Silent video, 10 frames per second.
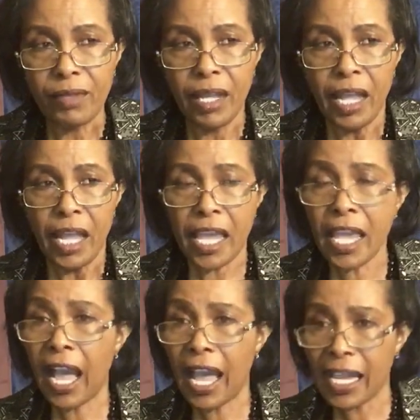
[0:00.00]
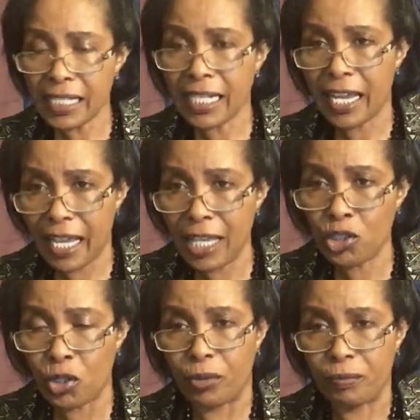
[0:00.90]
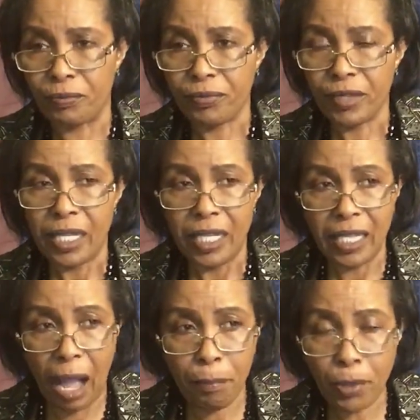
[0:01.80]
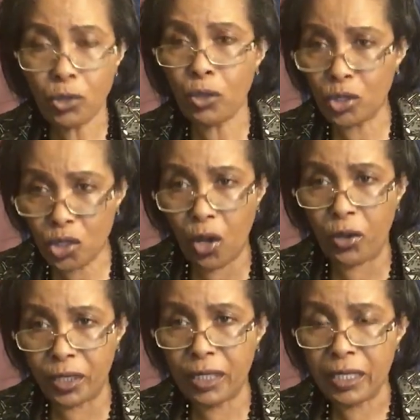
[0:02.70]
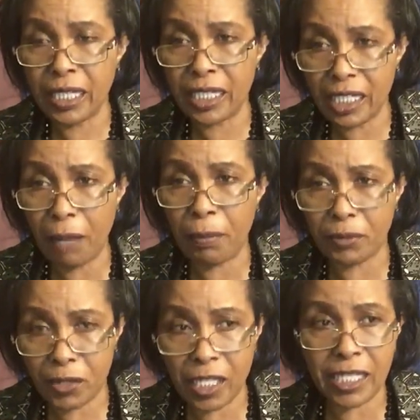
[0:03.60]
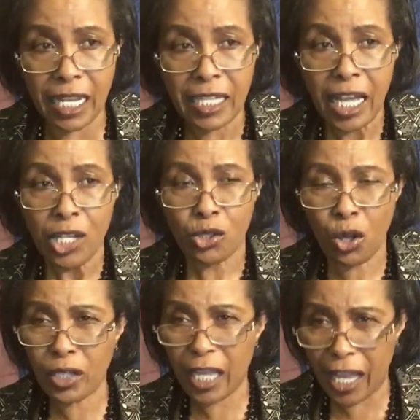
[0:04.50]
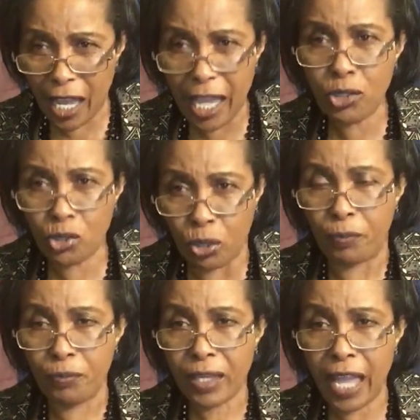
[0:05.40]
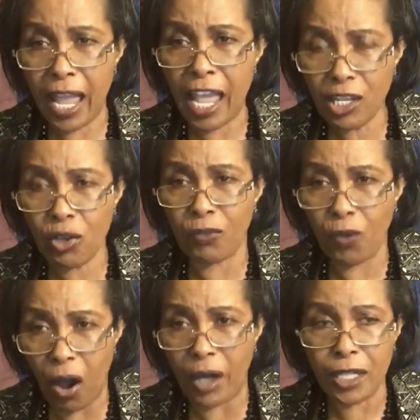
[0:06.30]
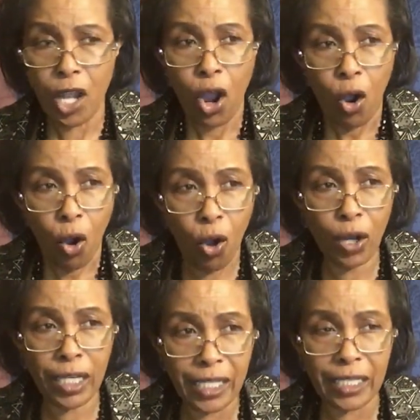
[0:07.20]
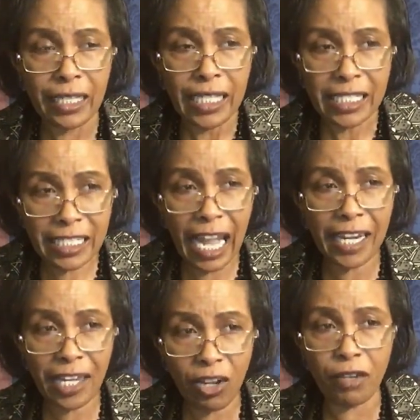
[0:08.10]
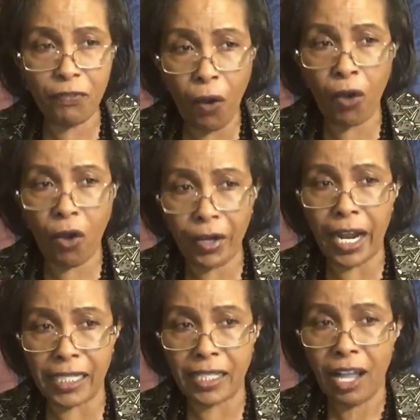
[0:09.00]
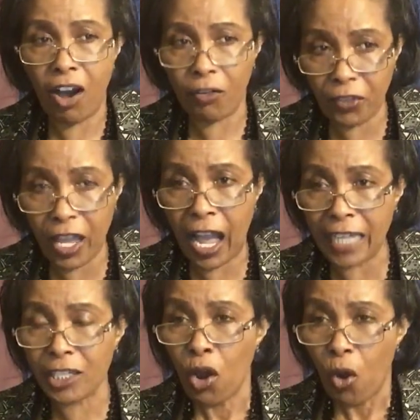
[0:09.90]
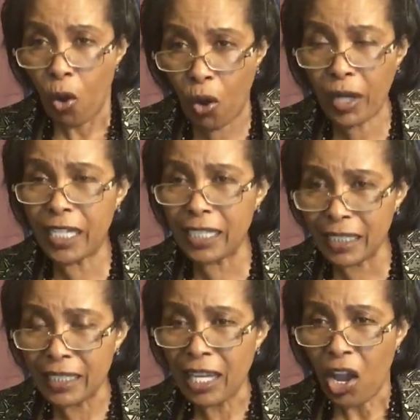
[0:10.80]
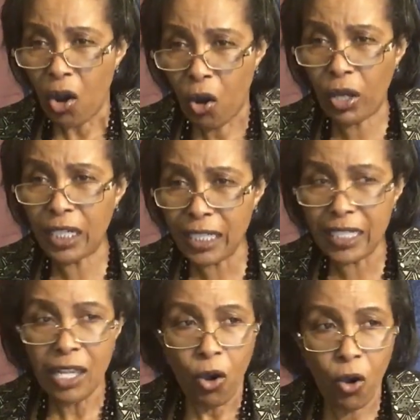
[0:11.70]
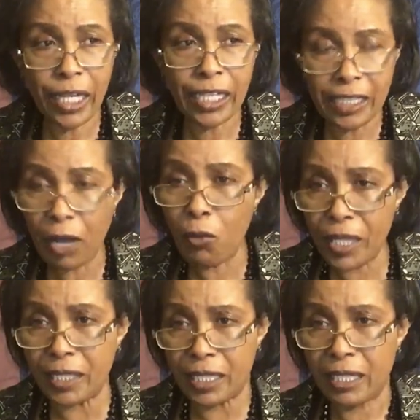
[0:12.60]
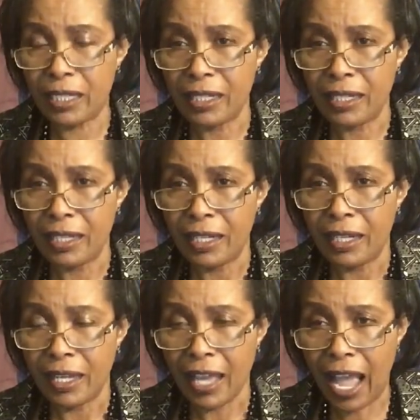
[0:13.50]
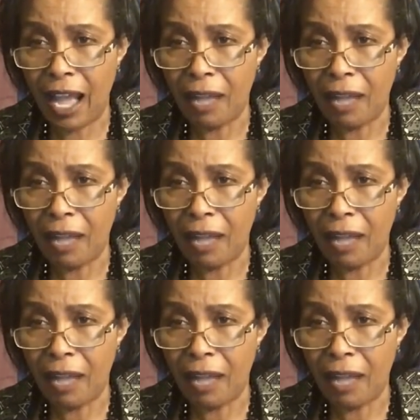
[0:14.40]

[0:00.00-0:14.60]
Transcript: Here is the angel, Apostle John, the disciples, Jesus. So the angel, the angel of God, holding, standing on four corners of the heart, holding, holding, holding the wind. Yeah?